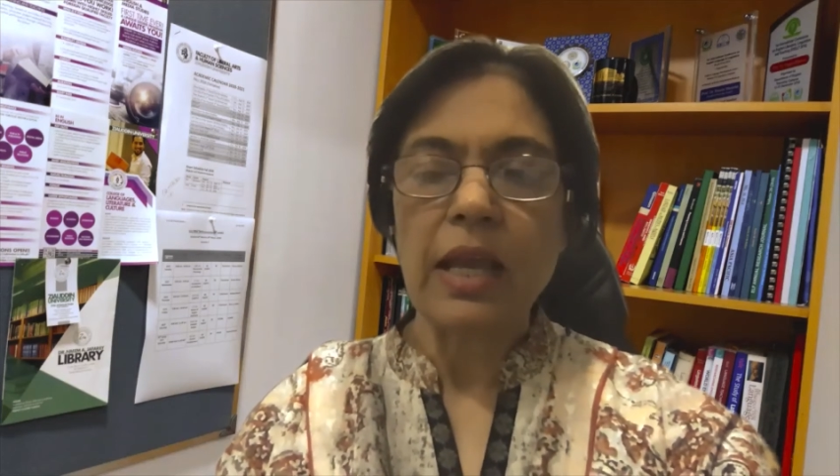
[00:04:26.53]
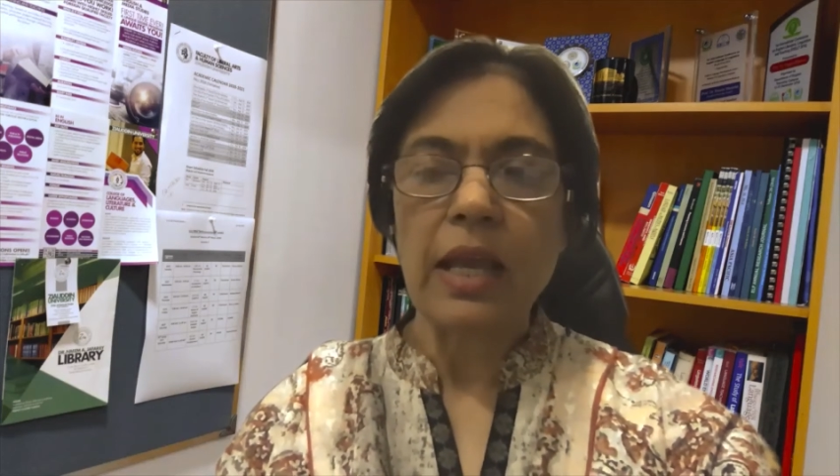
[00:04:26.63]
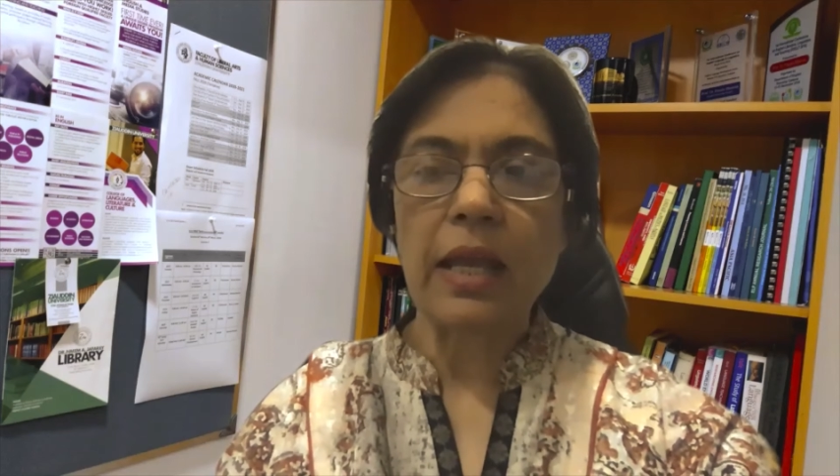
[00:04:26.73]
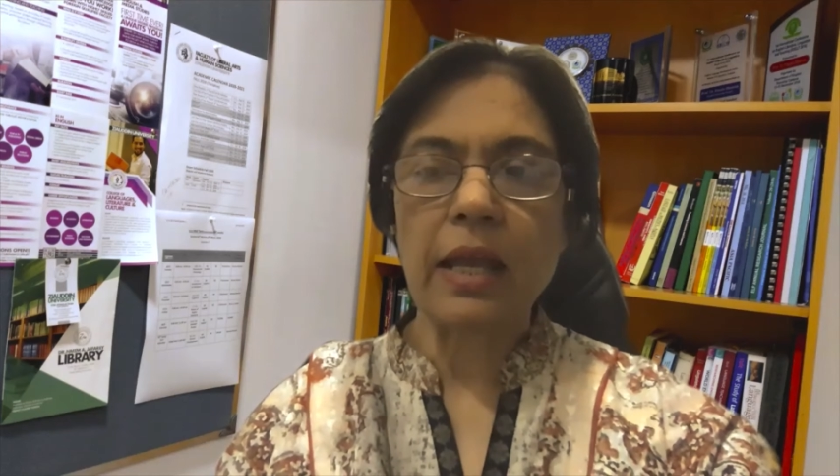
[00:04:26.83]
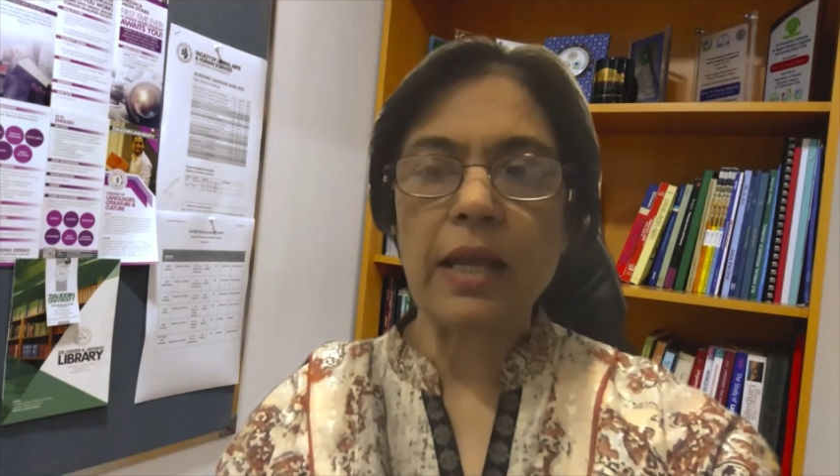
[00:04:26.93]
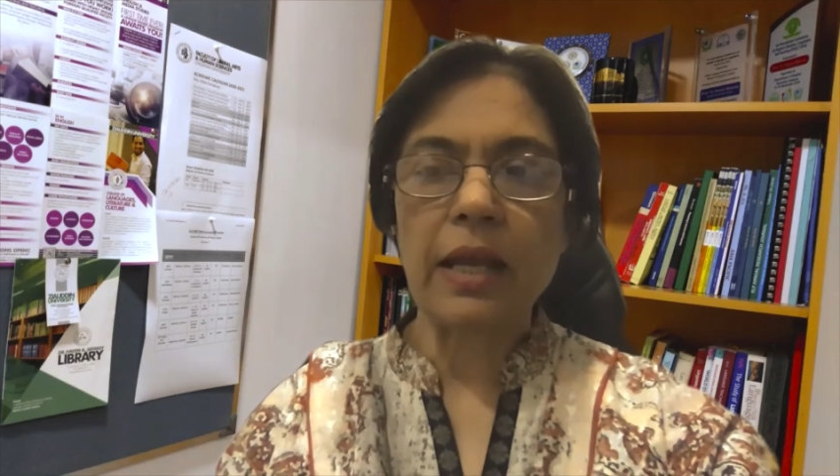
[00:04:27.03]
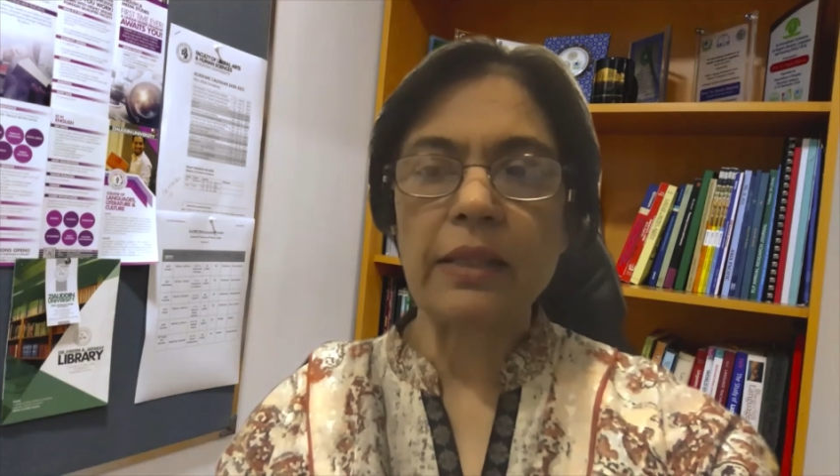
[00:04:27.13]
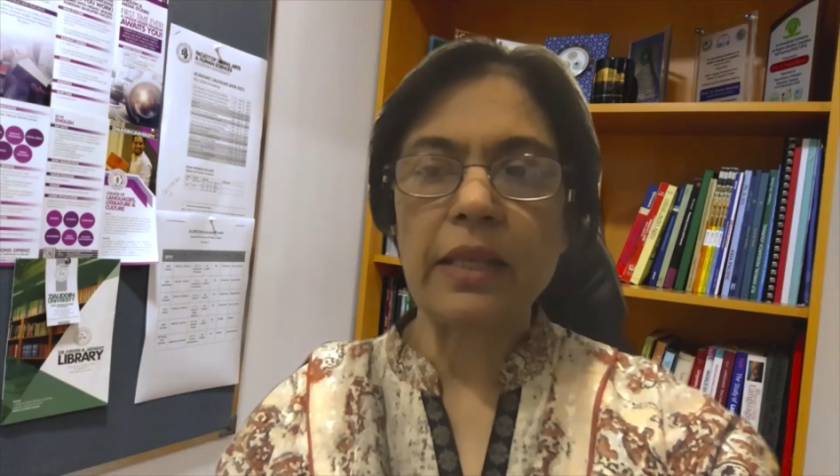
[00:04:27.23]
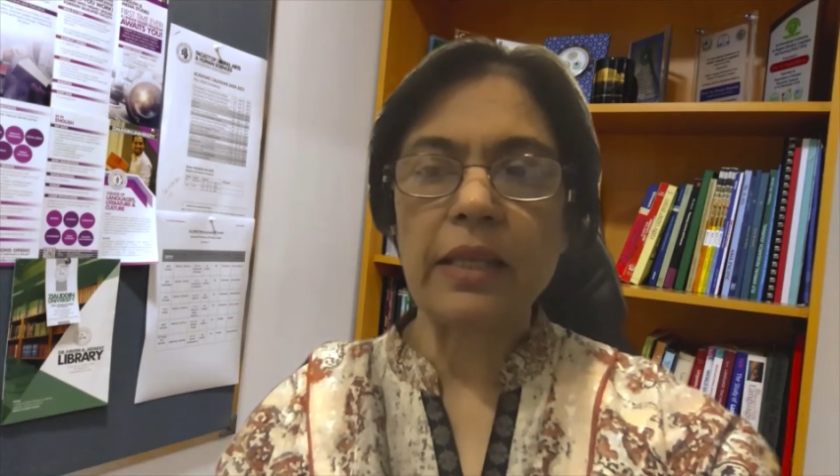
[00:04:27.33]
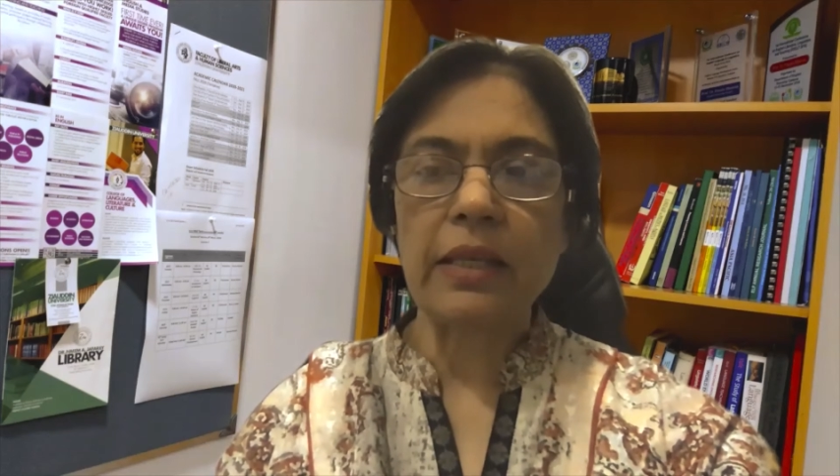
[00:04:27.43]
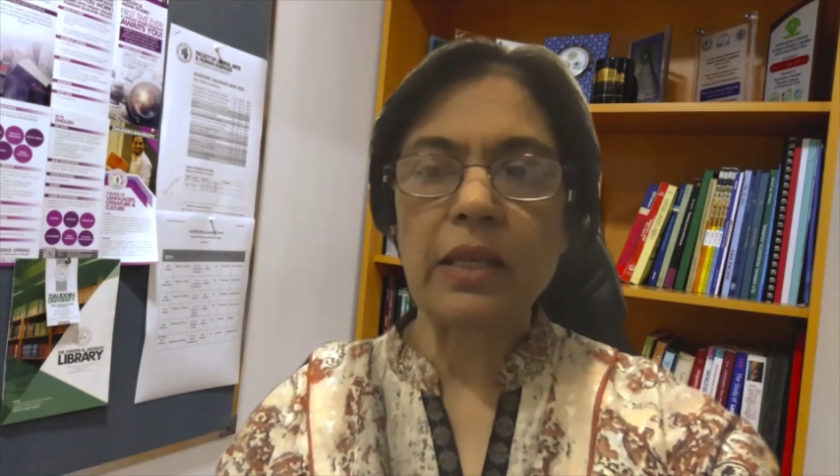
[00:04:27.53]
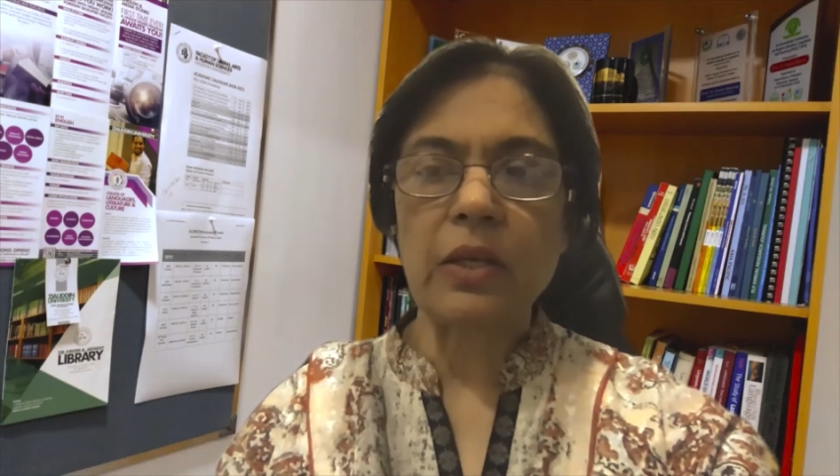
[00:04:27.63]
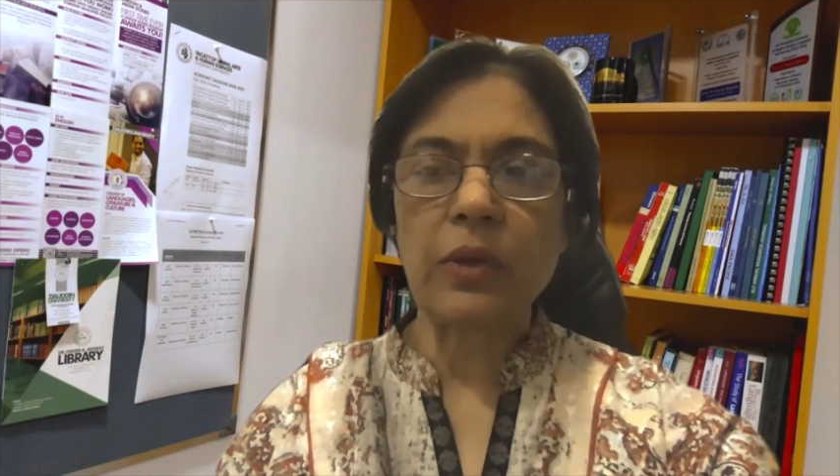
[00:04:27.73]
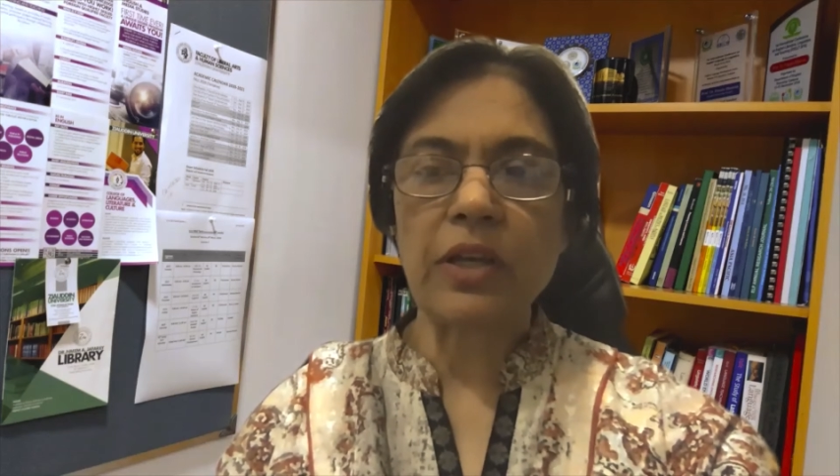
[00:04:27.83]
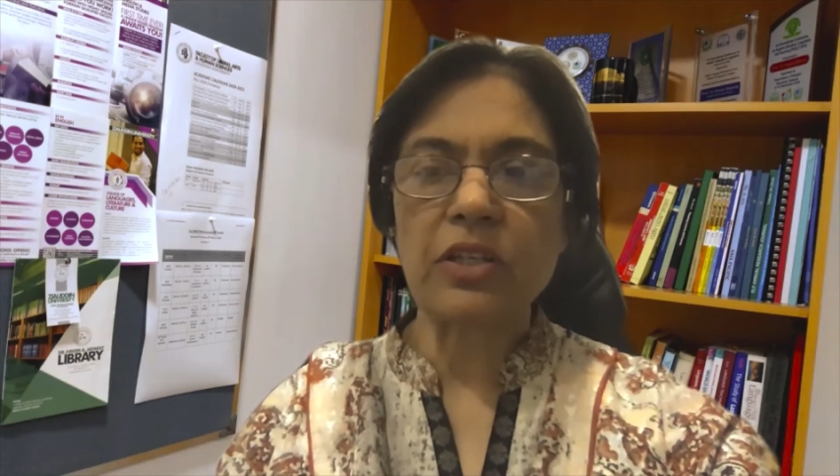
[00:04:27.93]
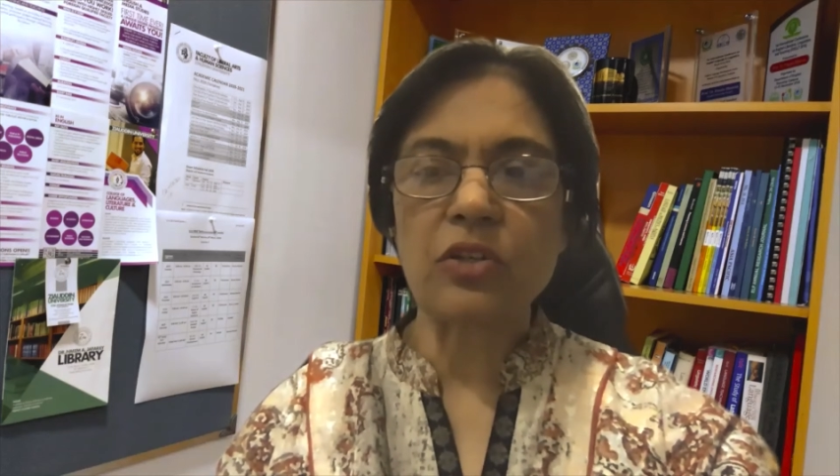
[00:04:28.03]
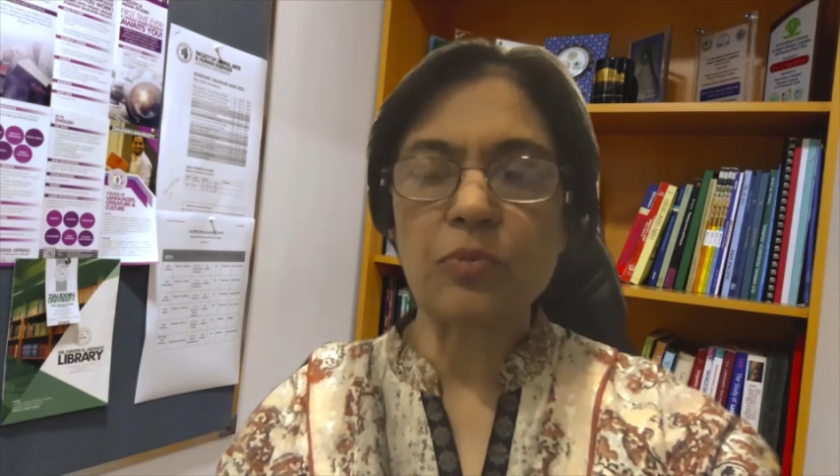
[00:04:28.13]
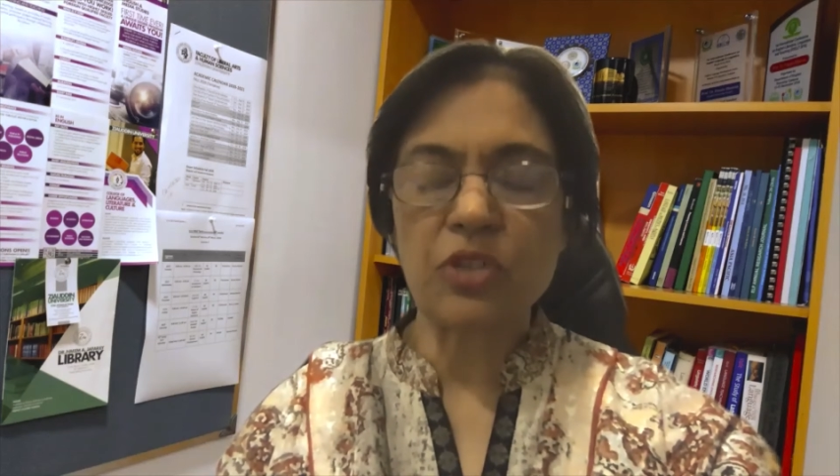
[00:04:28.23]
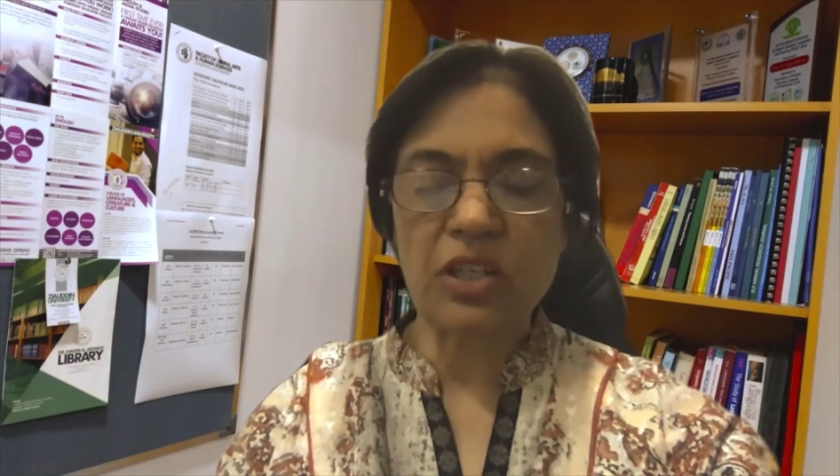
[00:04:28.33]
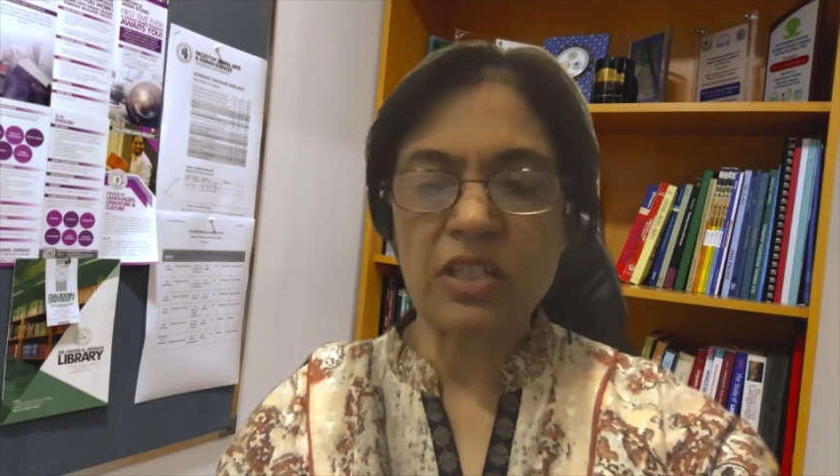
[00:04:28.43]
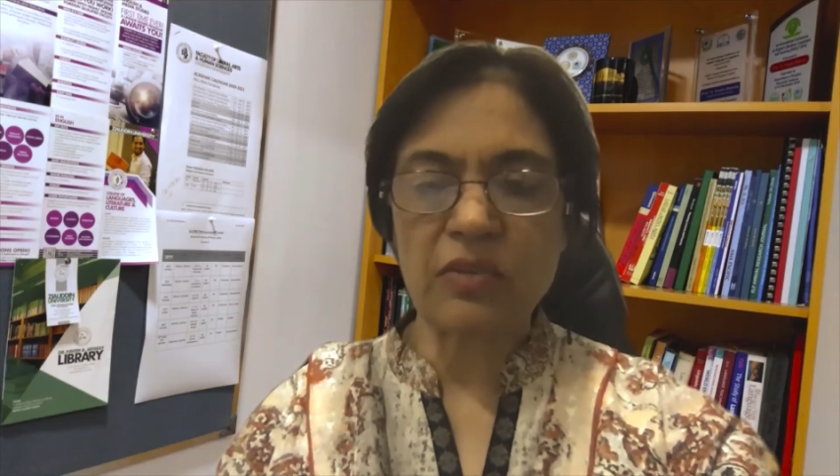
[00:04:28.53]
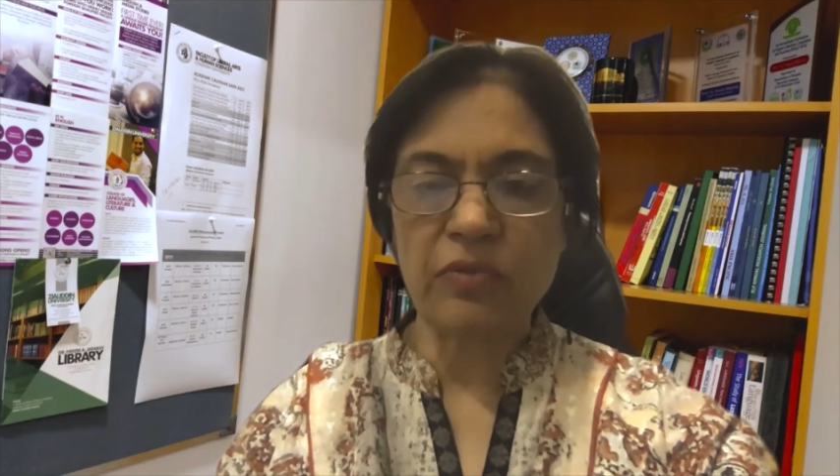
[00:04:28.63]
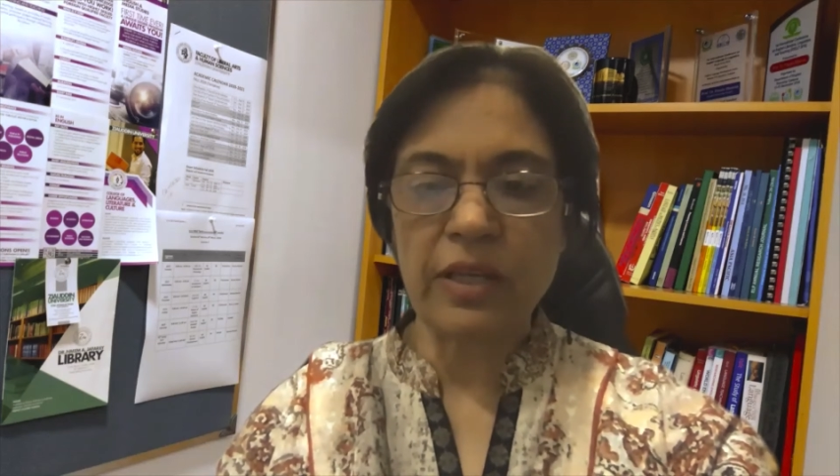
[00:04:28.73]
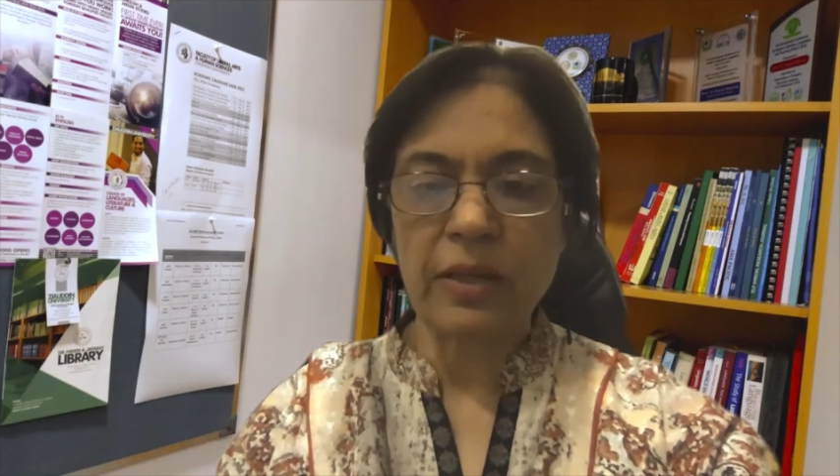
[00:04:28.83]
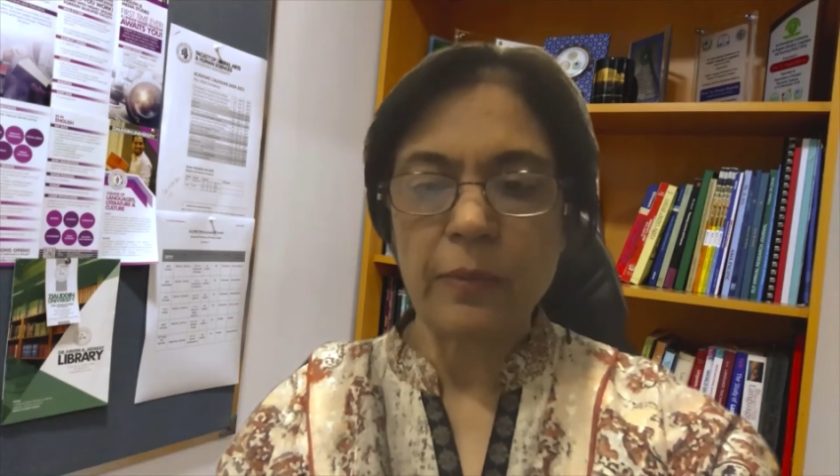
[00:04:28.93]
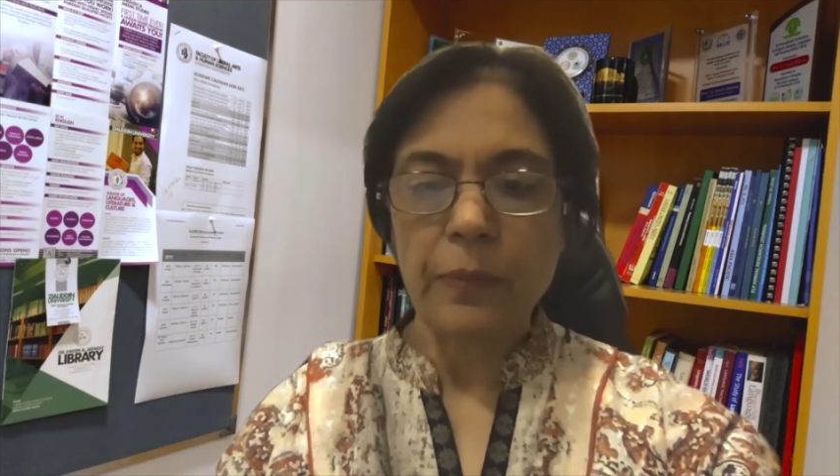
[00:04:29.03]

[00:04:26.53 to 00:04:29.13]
and then look at it objectively.